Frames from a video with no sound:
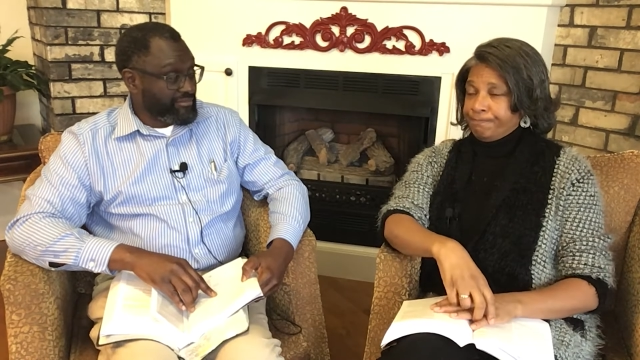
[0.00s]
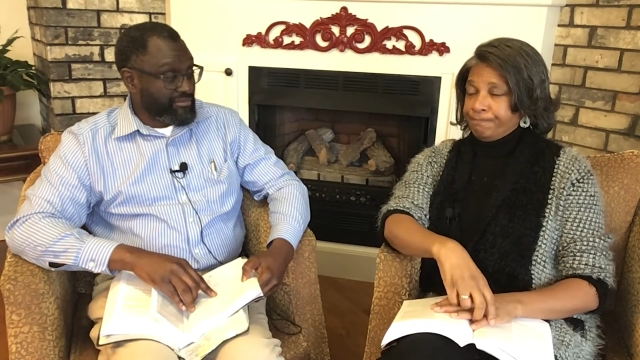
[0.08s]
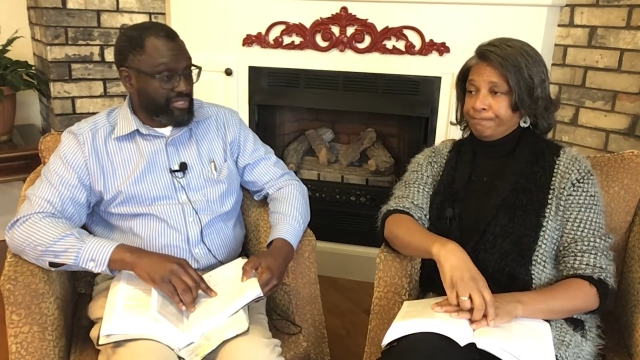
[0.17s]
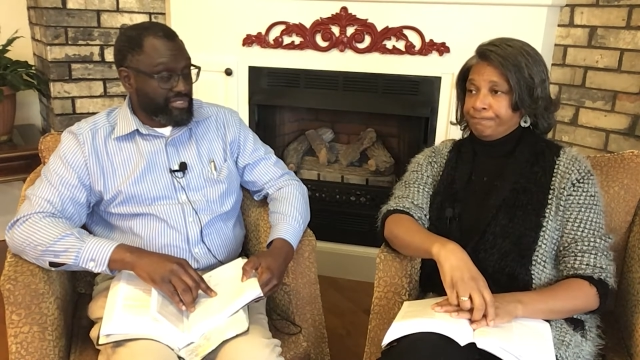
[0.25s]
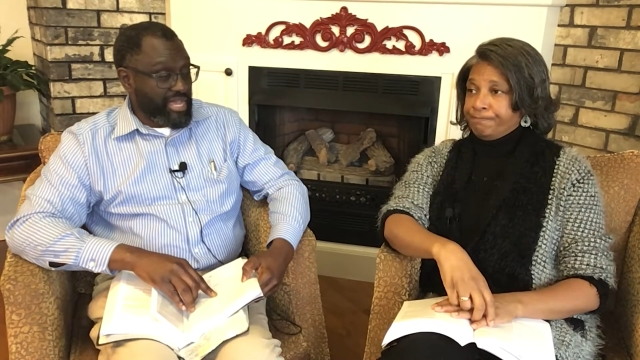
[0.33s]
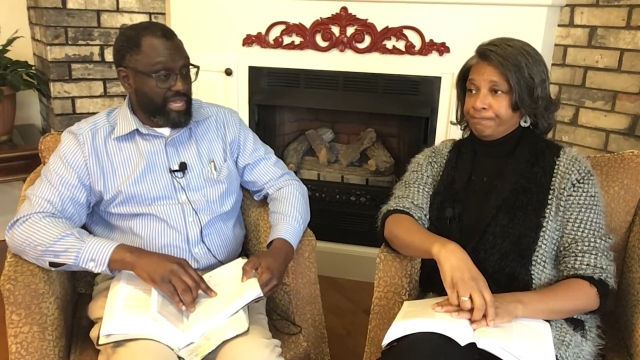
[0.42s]

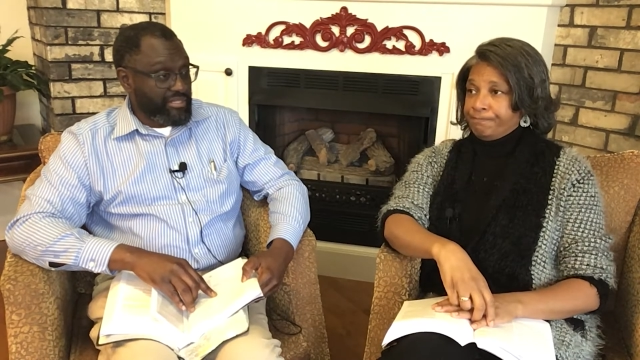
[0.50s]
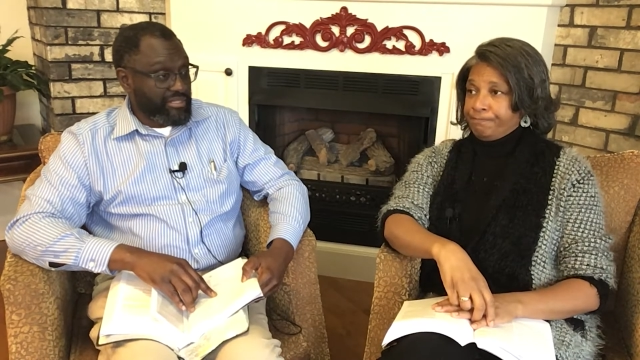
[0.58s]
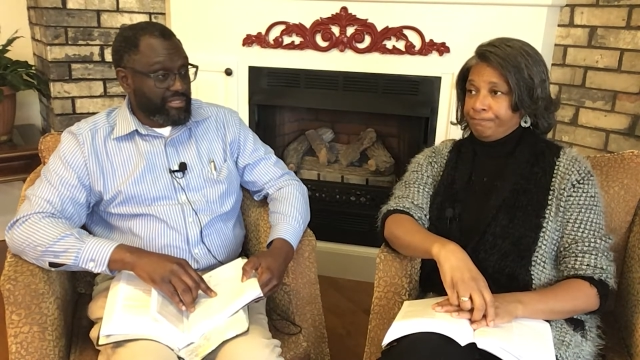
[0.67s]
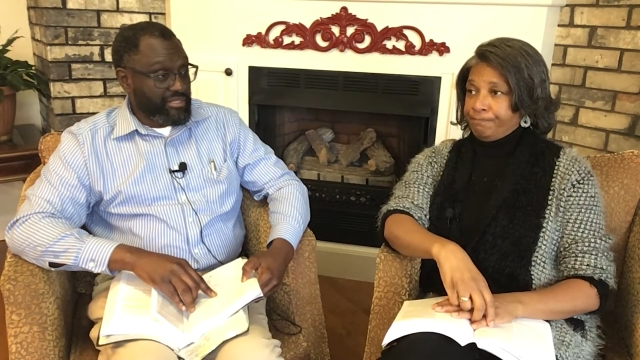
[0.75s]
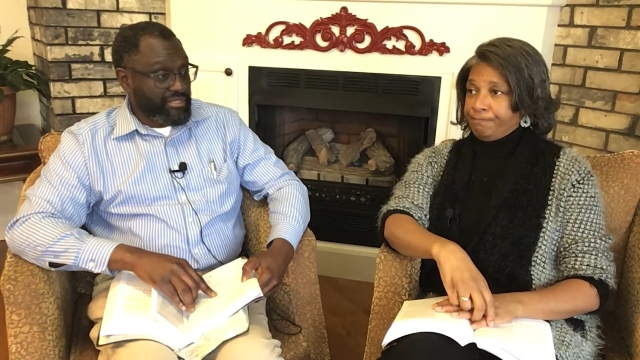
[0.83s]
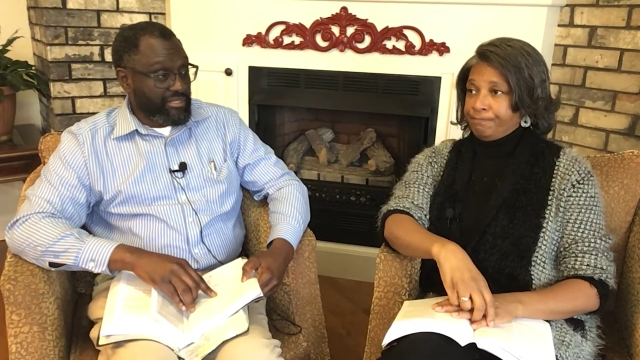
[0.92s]
Speaker 1: That's not
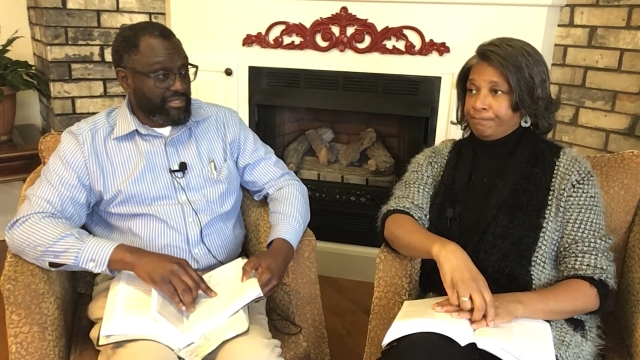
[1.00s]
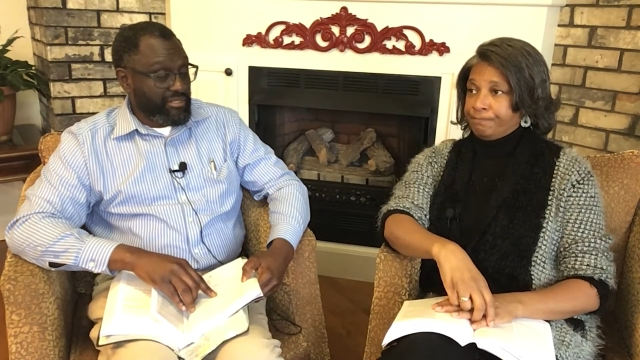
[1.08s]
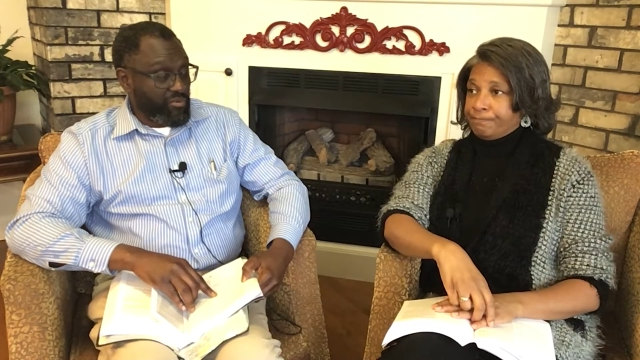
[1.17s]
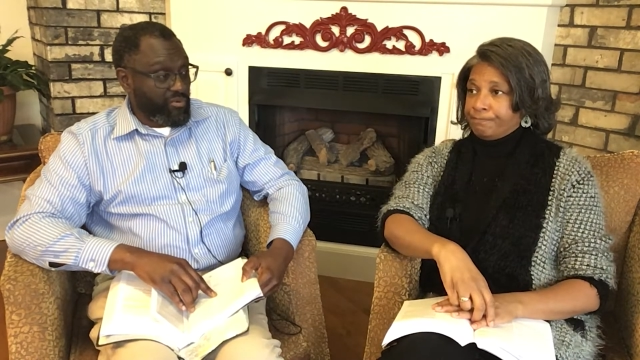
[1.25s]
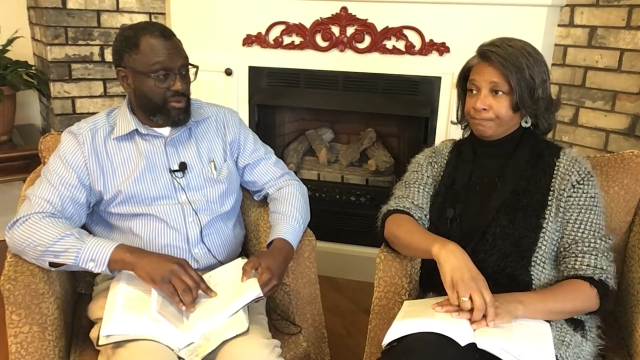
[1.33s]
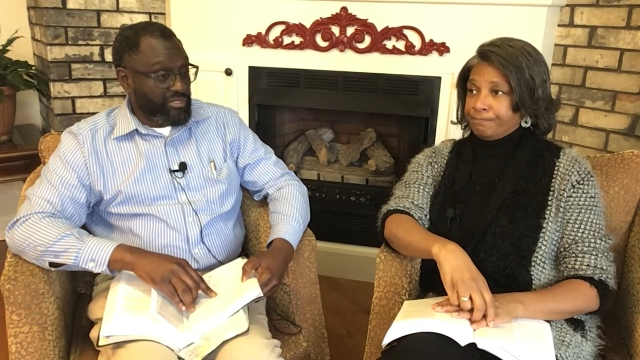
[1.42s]
the
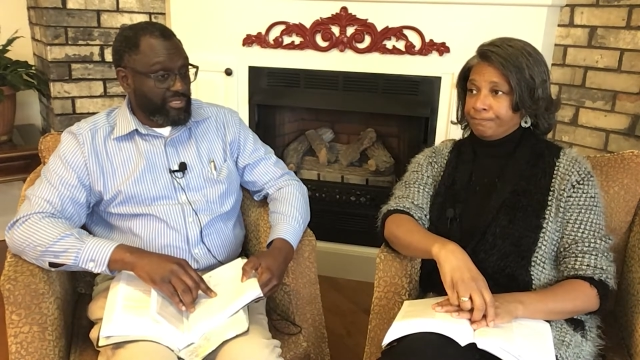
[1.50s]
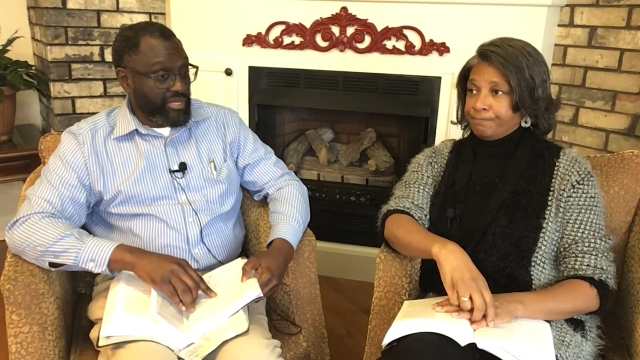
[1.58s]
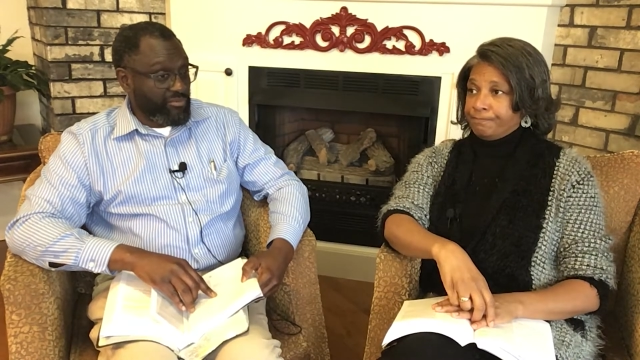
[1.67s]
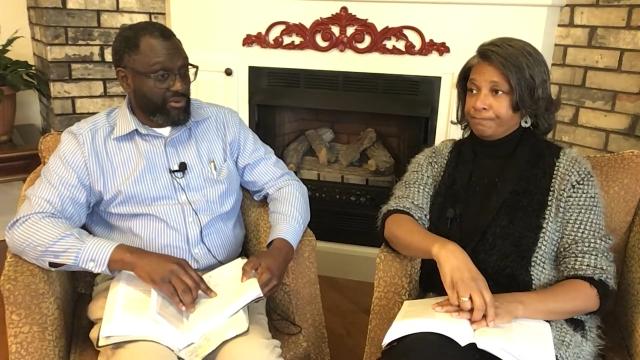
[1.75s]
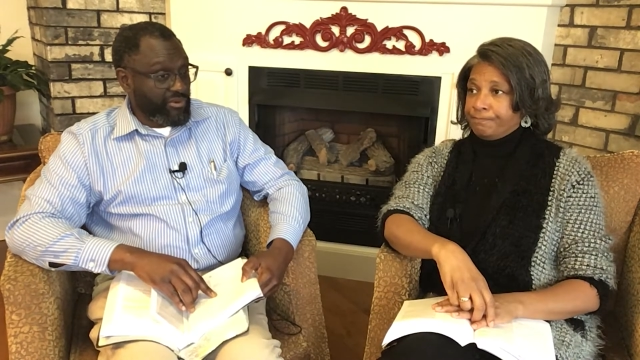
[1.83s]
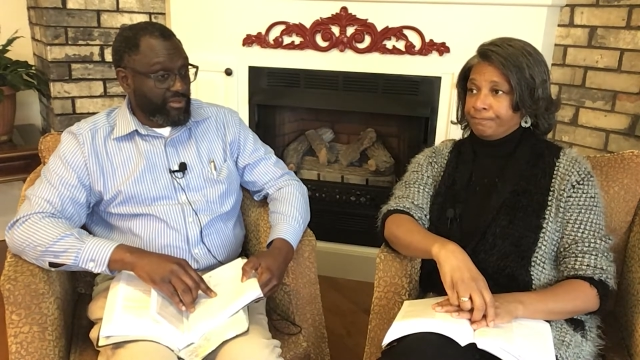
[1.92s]
ones that
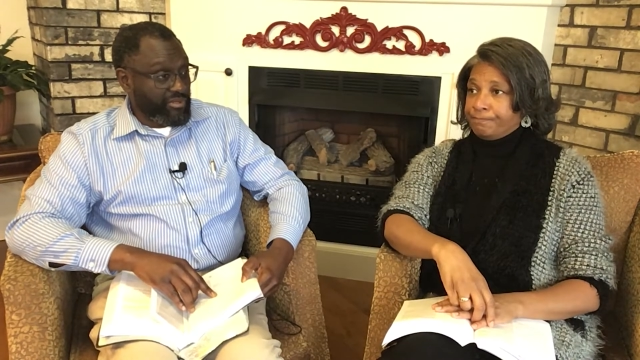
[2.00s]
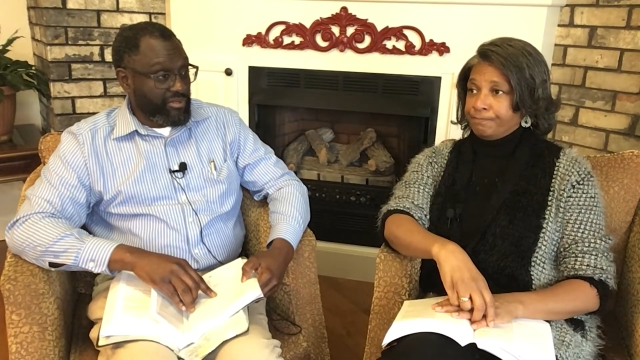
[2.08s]
were